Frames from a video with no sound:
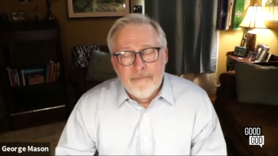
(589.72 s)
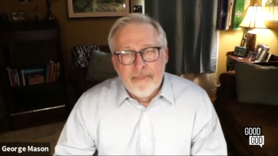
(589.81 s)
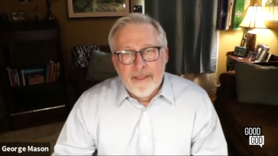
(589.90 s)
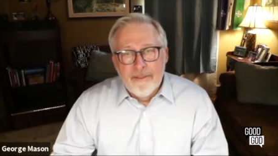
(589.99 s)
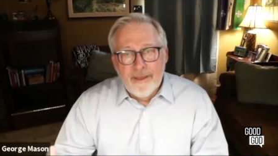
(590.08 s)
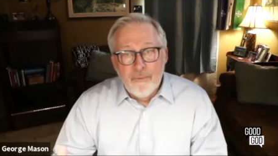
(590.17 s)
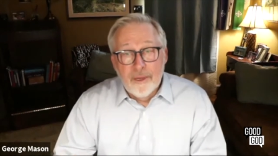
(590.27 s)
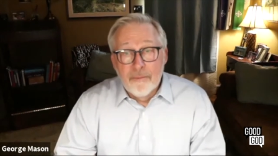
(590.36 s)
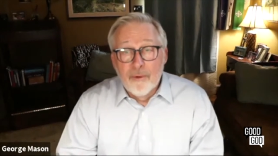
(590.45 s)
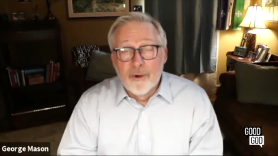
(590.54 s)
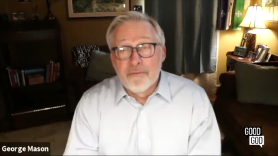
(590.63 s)
then we are
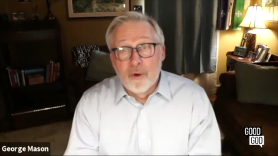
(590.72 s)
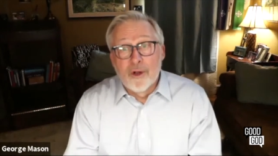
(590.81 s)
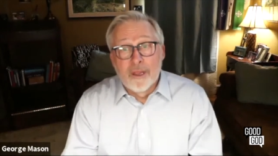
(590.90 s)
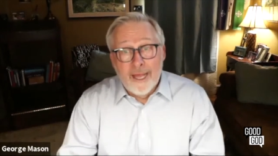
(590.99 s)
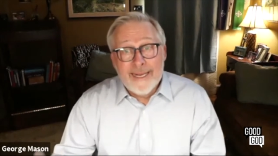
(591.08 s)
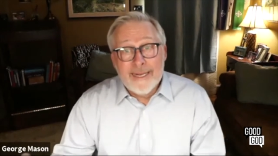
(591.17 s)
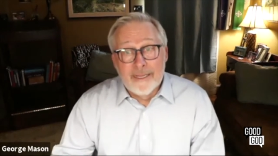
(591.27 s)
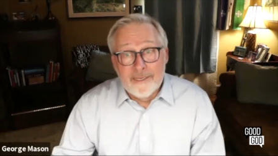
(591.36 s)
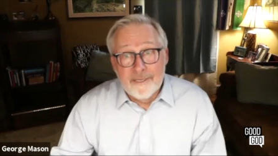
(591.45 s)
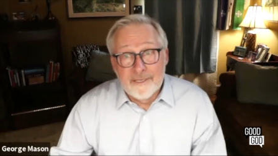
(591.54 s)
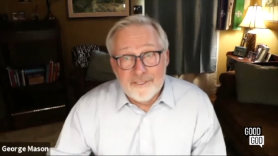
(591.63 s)
much more
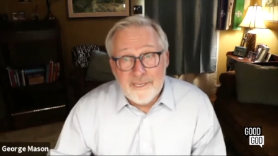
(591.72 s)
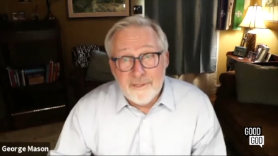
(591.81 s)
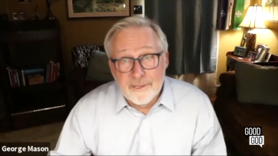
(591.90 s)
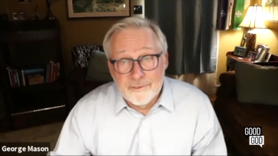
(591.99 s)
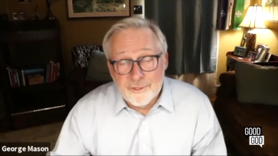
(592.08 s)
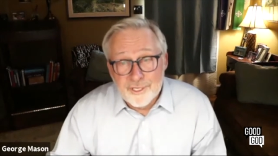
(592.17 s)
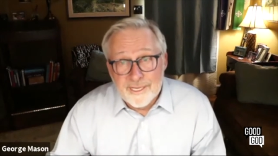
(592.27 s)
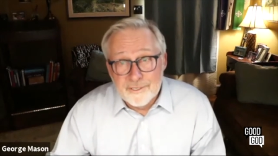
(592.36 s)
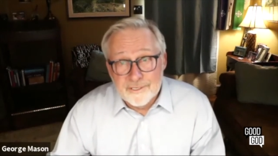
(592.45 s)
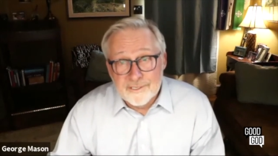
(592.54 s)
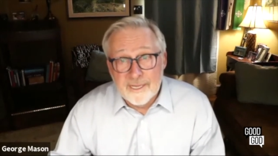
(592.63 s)
likely to see those
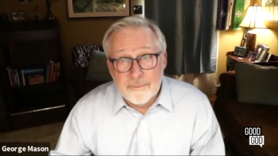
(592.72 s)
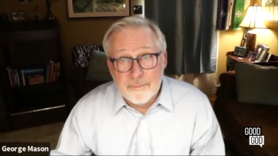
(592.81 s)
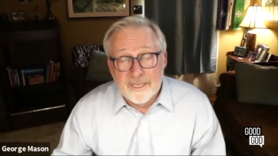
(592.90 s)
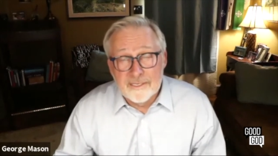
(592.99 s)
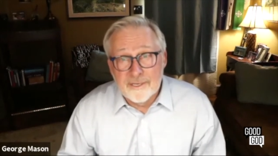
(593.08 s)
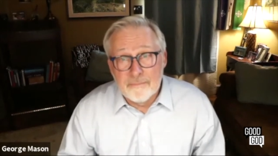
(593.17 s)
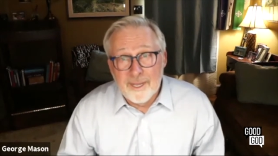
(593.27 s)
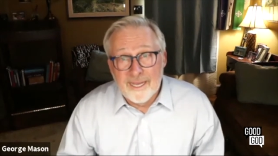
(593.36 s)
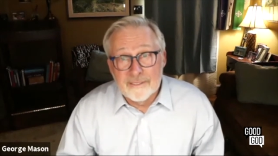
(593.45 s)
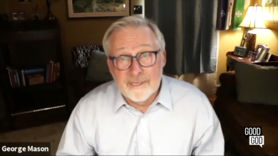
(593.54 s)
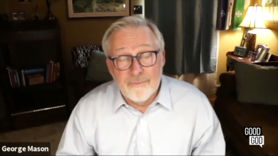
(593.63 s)
changes take place in a
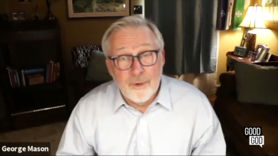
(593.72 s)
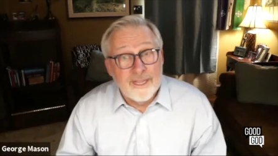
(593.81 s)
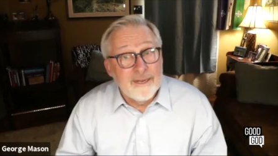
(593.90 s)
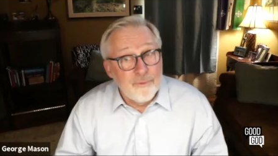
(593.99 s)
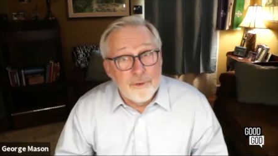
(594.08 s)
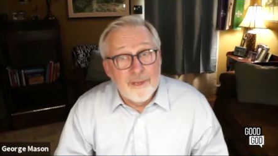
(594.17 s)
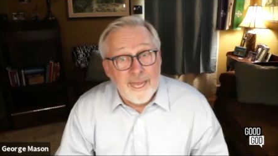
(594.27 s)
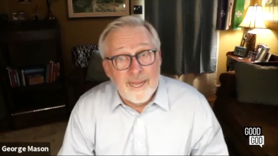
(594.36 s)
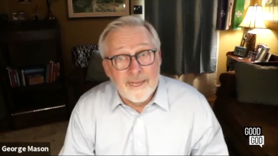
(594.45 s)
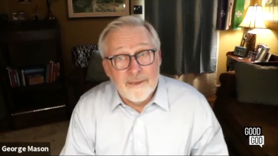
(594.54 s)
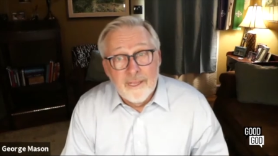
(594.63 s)
positive way. And if we're
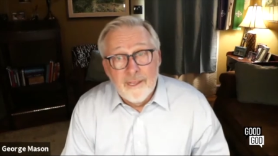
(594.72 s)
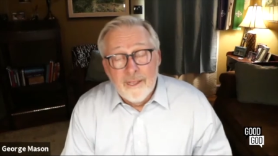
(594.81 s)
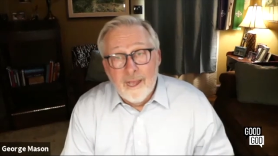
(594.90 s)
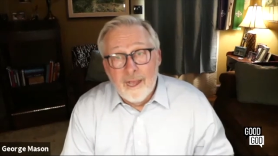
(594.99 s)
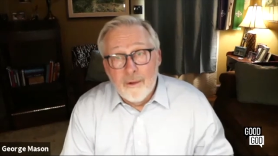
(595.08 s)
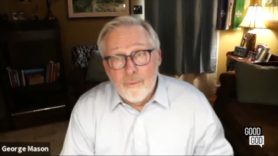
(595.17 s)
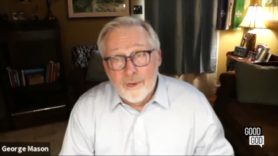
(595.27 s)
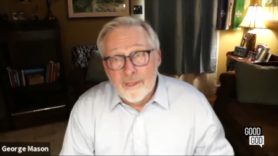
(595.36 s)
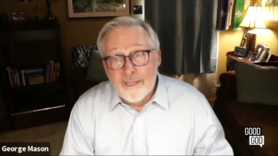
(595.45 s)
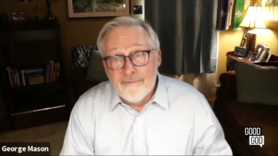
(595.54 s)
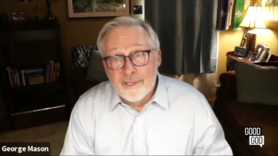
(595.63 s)
not, we're
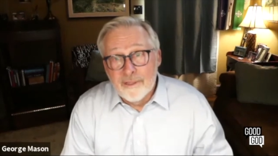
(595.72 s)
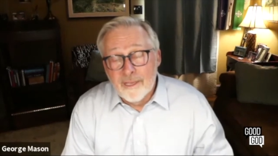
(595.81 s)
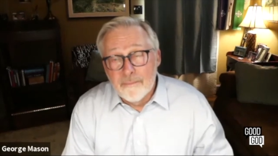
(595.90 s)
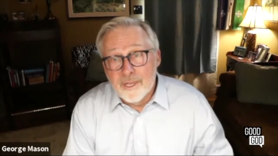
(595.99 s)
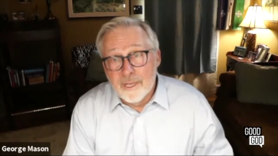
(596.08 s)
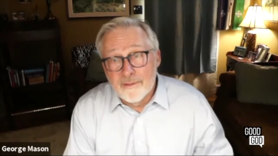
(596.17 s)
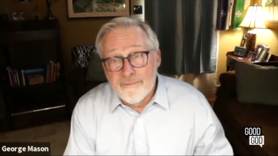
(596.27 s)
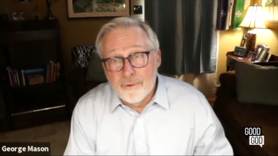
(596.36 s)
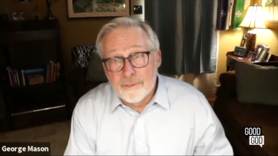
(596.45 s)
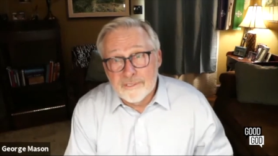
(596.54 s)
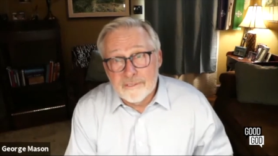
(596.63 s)
leaving them to other
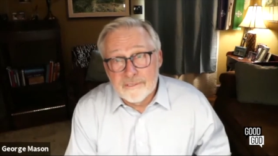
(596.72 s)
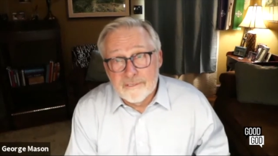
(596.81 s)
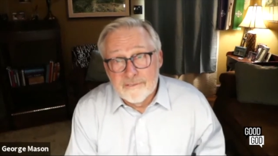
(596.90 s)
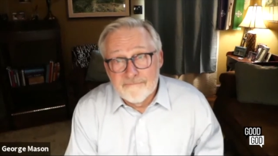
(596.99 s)
forces.